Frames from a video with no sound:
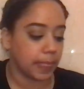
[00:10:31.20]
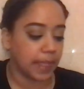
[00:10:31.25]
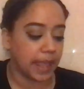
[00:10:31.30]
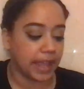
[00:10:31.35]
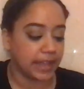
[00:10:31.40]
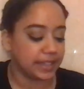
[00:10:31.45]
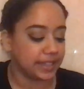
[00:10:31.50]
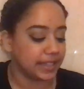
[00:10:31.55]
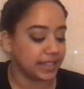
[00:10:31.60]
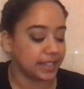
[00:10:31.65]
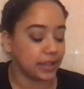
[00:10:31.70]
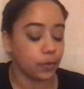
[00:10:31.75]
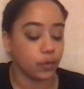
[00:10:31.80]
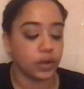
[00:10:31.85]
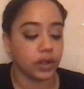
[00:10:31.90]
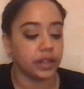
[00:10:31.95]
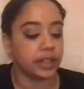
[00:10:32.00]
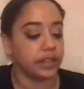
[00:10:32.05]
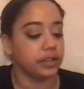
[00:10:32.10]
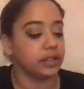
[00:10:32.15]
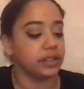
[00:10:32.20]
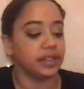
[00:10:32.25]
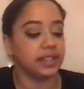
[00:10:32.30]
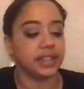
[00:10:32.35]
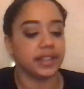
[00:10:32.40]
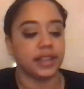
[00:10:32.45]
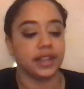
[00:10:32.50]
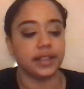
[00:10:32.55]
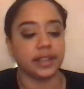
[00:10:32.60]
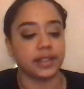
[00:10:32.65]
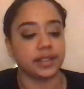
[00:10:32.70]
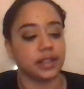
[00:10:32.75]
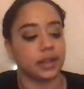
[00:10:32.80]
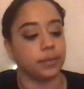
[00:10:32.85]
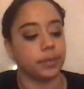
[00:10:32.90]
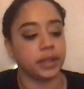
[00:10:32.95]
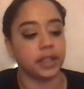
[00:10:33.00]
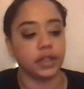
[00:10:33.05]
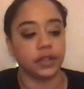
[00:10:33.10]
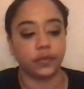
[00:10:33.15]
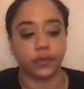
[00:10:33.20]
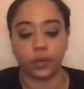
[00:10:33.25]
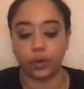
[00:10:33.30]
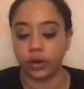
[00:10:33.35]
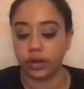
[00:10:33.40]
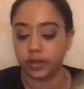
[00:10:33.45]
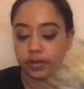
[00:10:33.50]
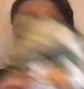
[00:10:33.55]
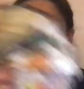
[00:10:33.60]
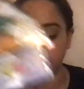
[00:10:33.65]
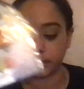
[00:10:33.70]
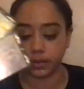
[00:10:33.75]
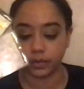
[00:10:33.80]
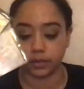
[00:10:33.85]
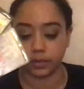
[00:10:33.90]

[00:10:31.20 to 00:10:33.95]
I see someone clearly seeing that something is forced.